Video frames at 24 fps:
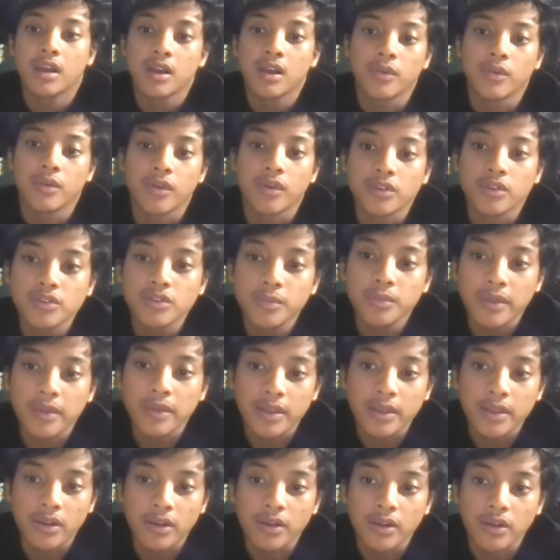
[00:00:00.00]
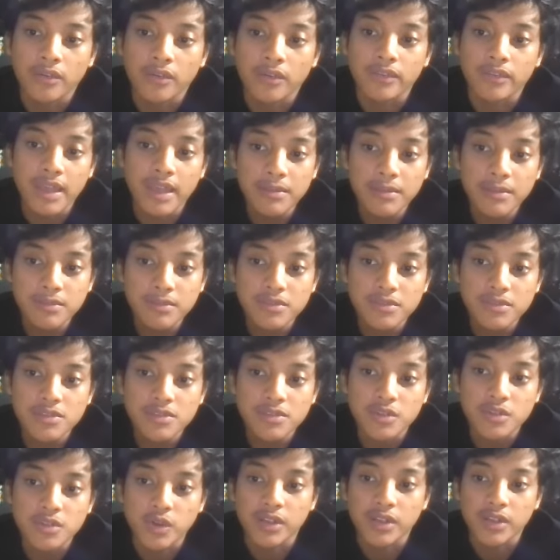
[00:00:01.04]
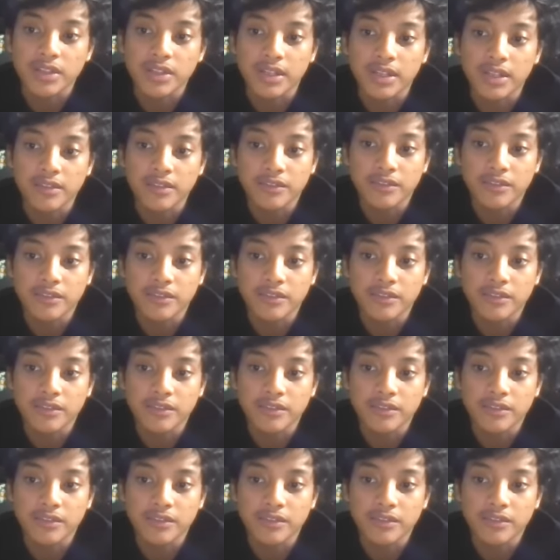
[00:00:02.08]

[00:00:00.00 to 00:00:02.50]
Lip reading: We also play a lot of games to relieve